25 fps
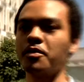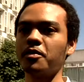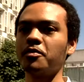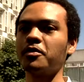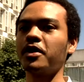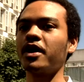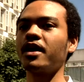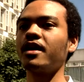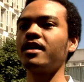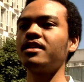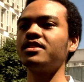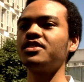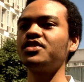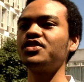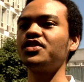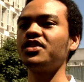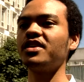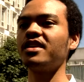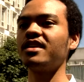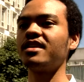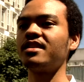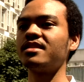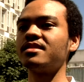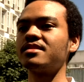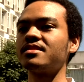My entry
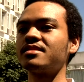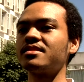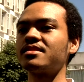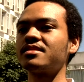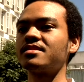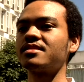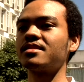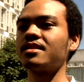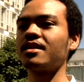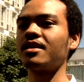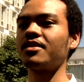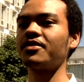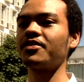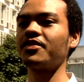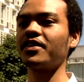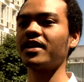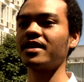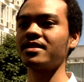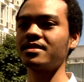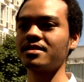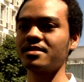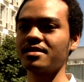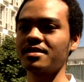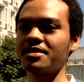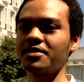is a
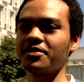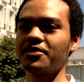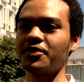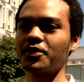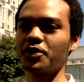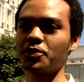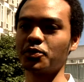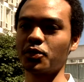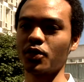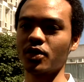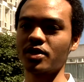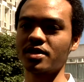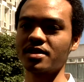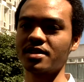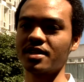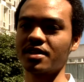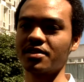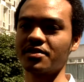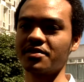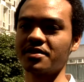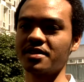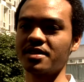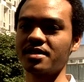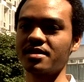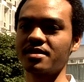fantasy football
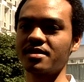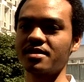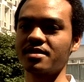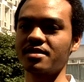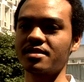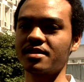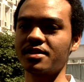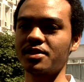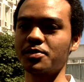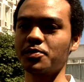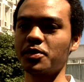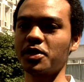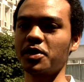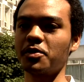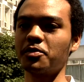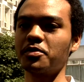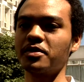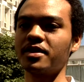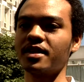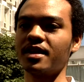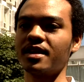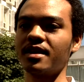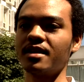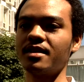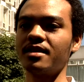service that's being
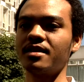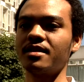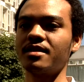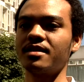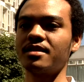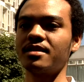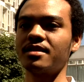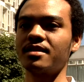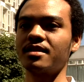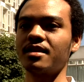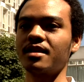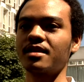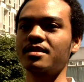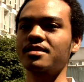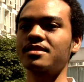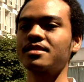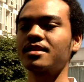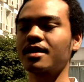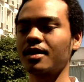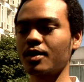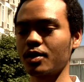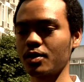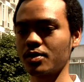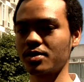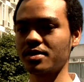played
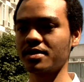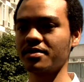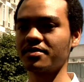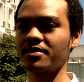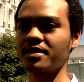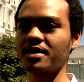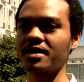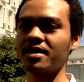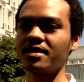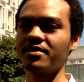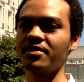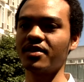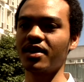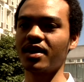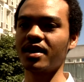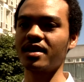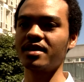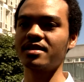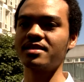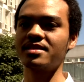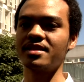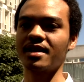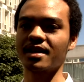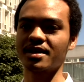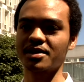exclusively via
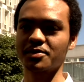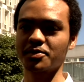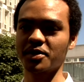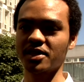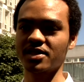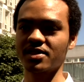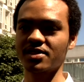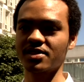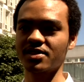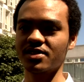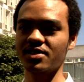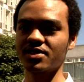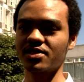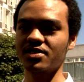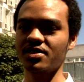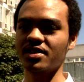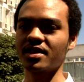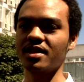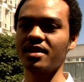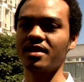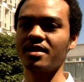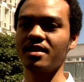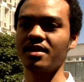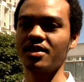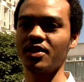text message
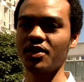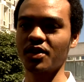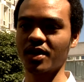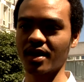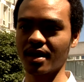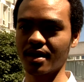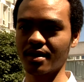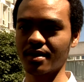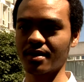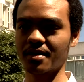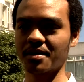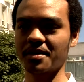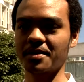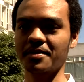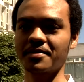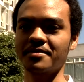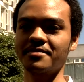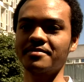in Uganda.